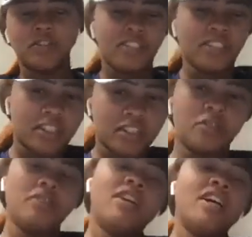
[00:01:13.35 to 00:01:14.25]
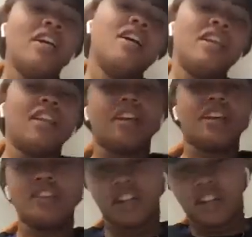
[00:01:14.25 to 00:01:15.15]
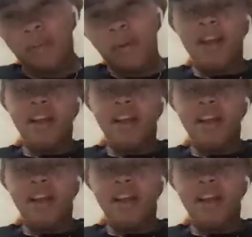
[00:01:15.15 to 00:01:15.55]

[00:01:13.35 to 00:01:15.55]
learn a skill, and then get a job.